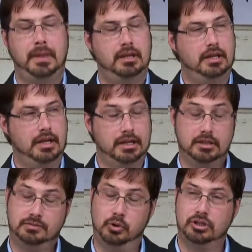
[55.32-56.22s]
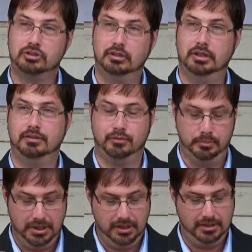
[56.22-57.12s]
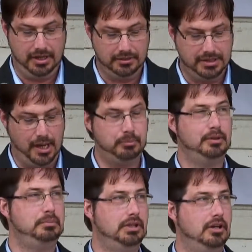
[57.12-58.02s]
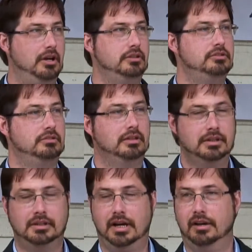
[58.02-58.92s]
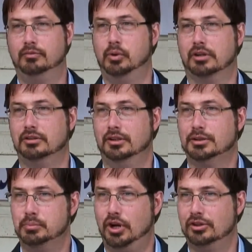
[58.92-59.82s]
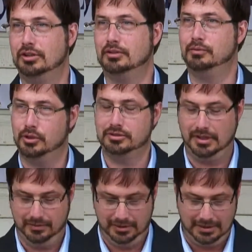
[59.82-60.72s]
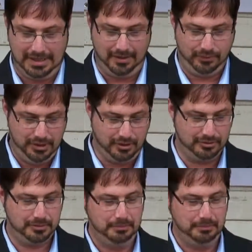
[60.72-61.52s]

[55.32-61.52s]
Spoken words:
And I guess fortunately for me that has happened because I've worked on this project for 7.5 years